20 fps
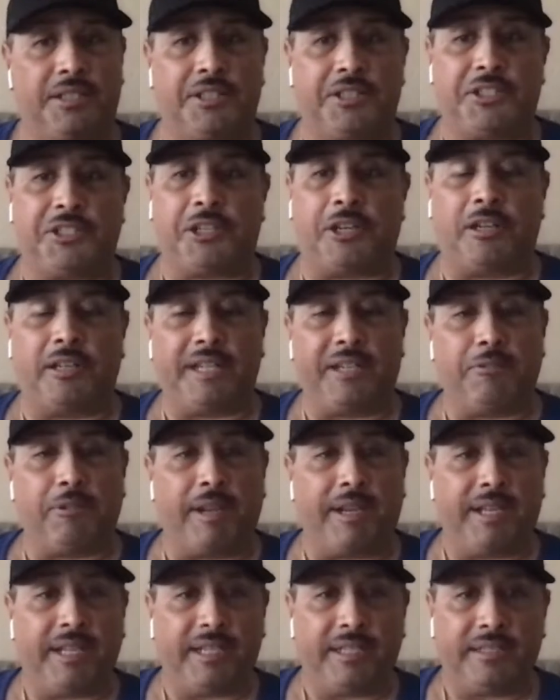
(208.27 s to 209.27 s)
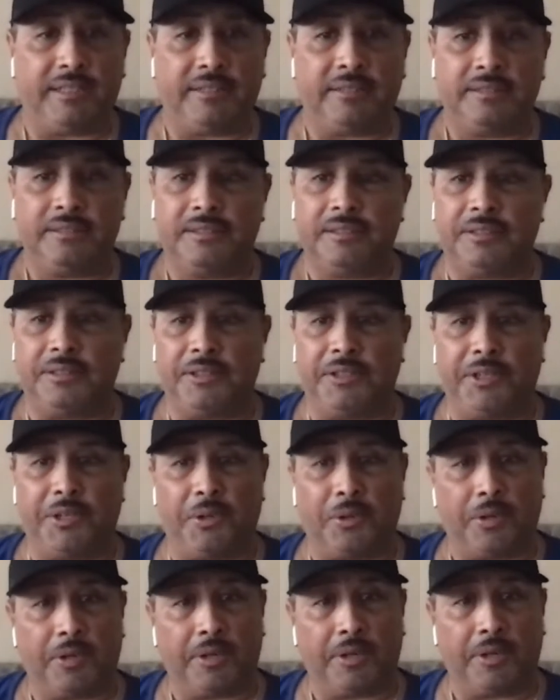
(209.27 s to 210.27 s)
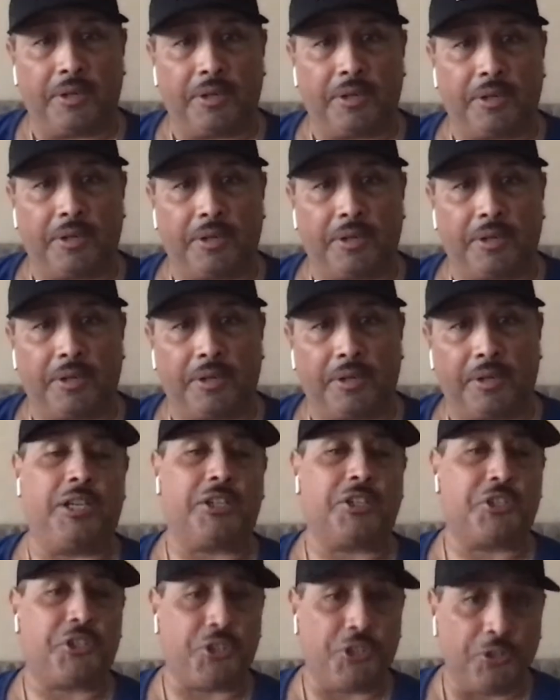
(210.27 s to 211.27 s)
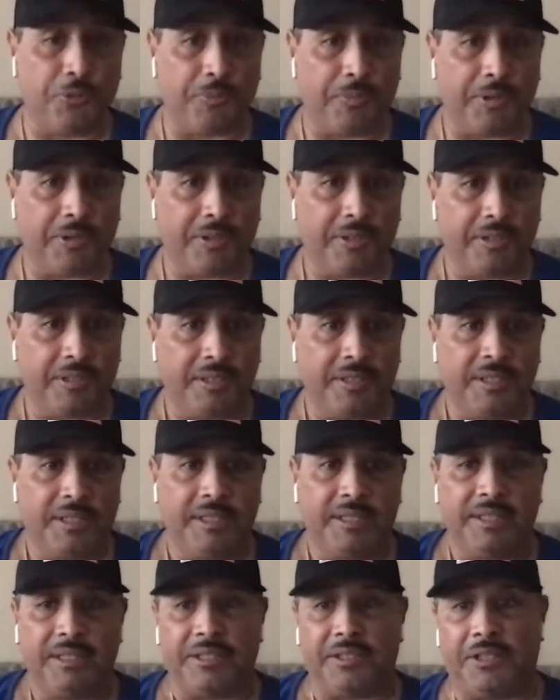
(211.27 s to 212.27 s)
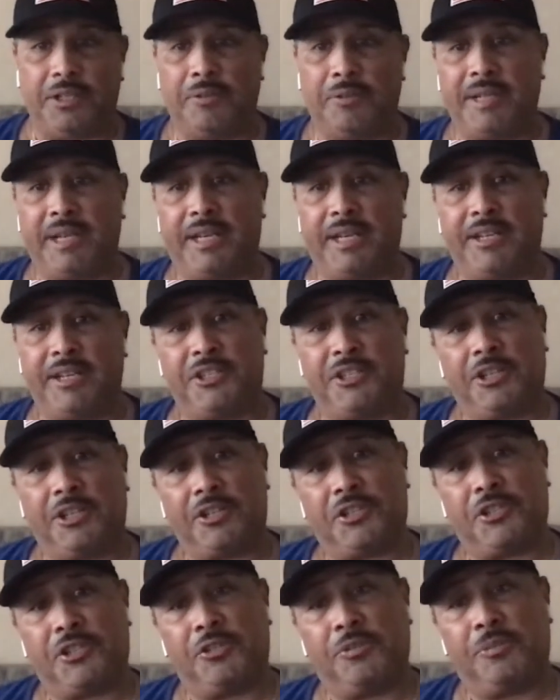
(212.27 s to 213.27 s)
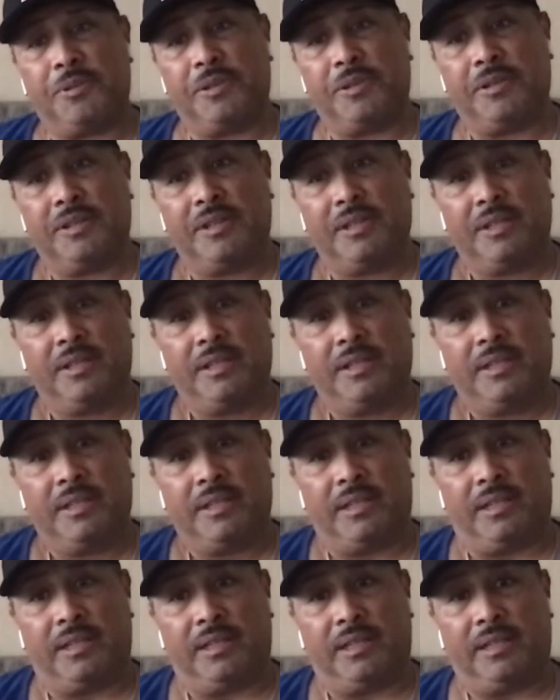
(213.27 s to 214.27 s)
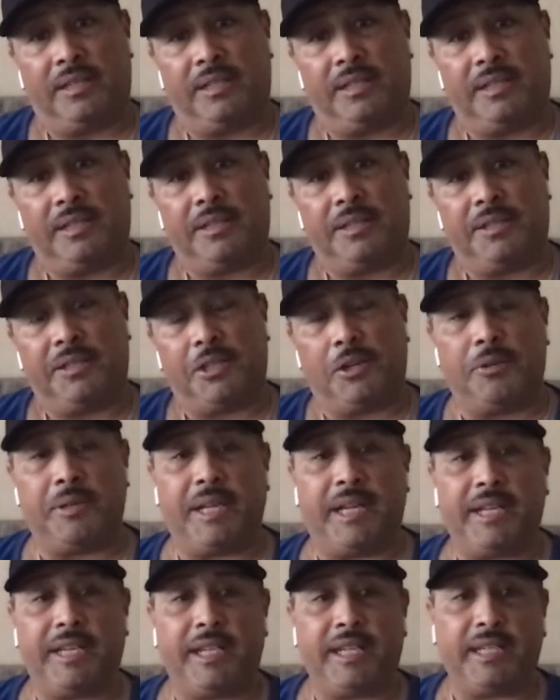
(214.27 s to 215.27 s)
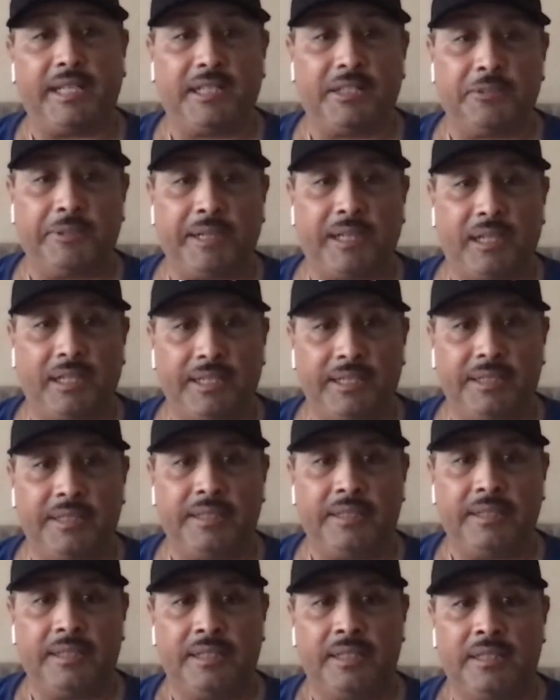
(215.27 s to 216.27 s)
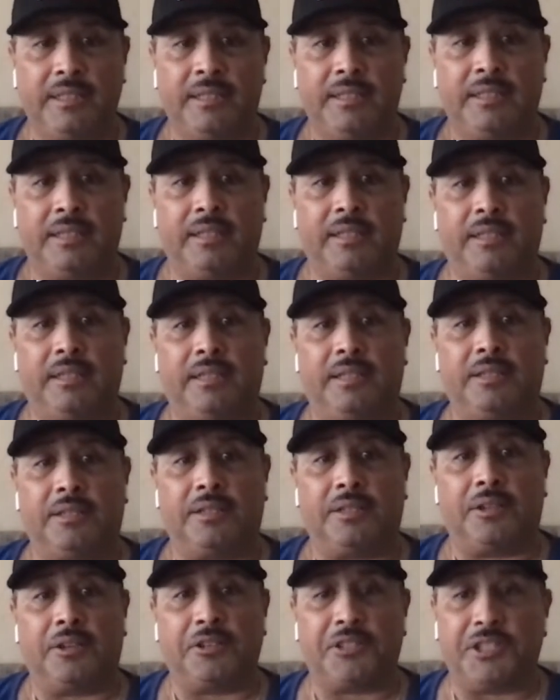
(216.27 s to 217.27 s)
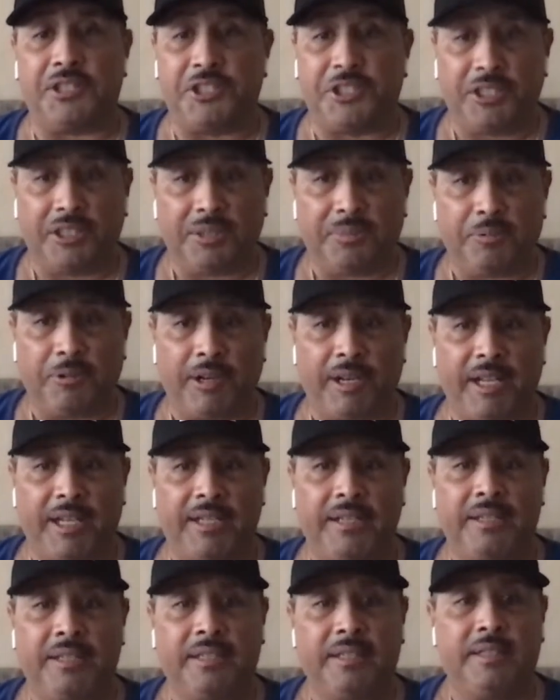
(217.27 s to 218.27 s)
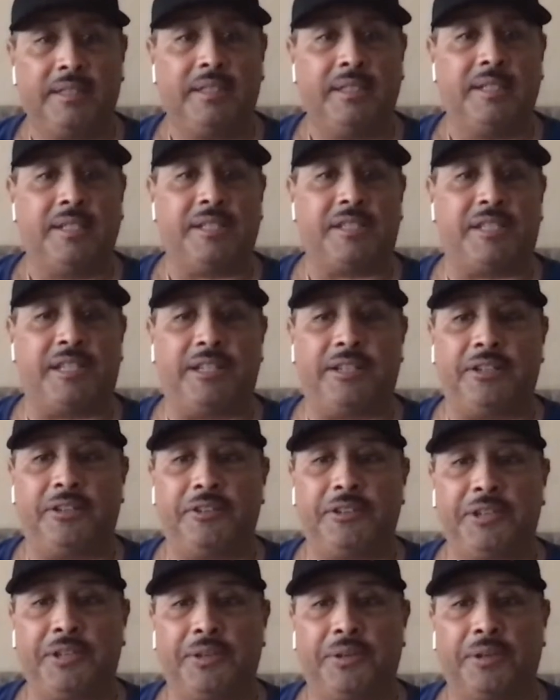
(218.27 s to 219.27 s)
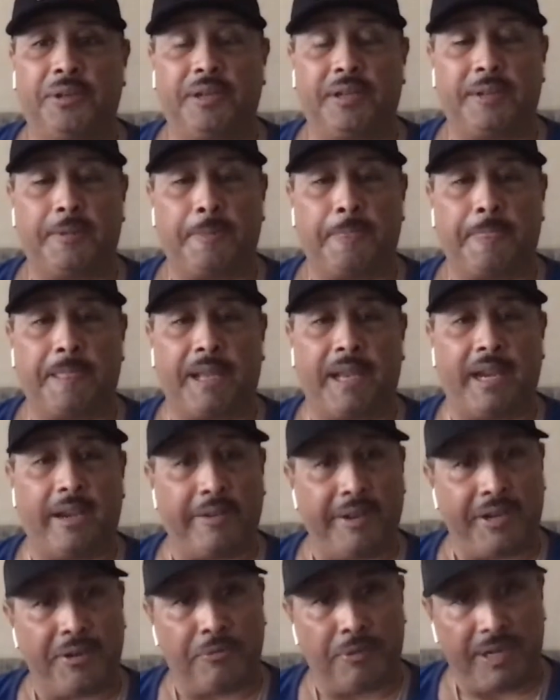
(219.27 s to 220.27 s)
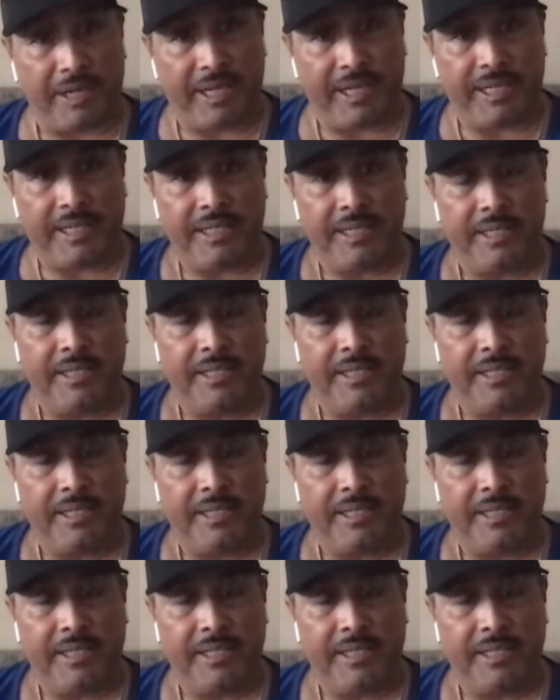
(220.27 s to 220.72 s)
Charlie Rangel, New York, Chuck Schumer, donated to Chuck Schumer, donated to Hillary Clinton, Kirsten Gillibrand, Senator New York, Harry Reid,